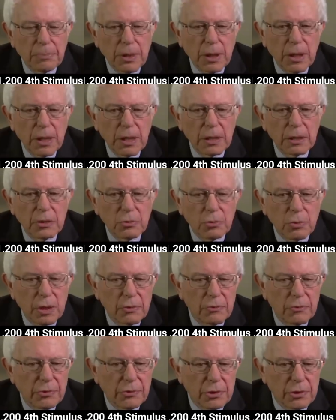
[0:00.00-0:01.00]
get by on
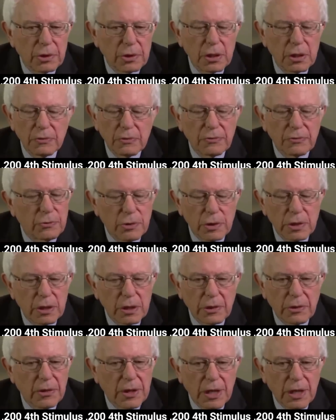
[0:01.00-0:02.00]
twelve, thirteen,
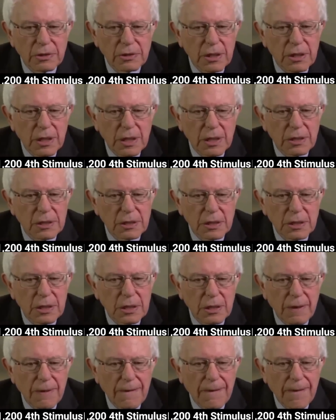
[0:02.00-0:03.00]
fourteen thousand dollars a
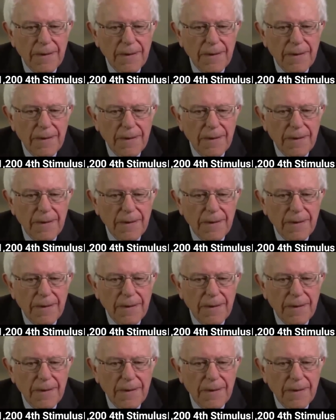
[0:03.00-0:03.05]
year.